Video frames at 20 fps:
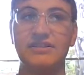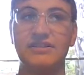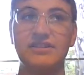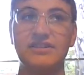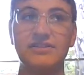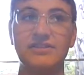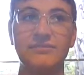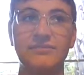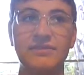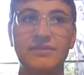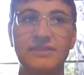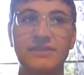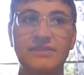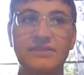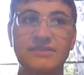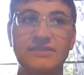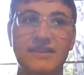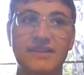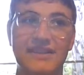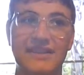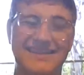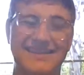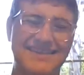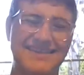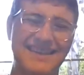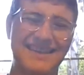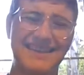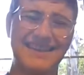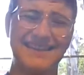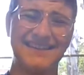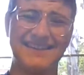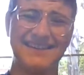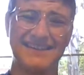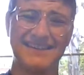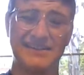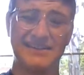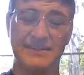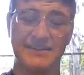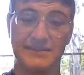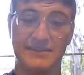humans, I
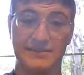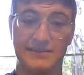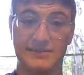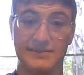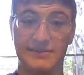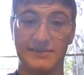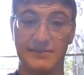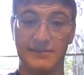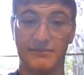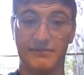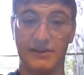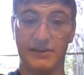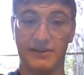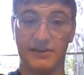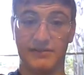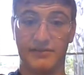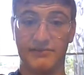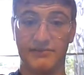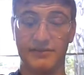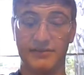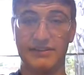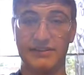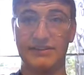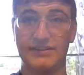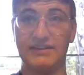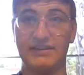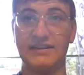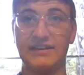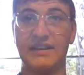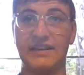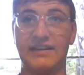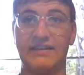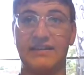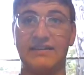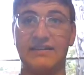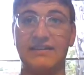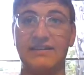think. Yeah, it's been a while, but yeah,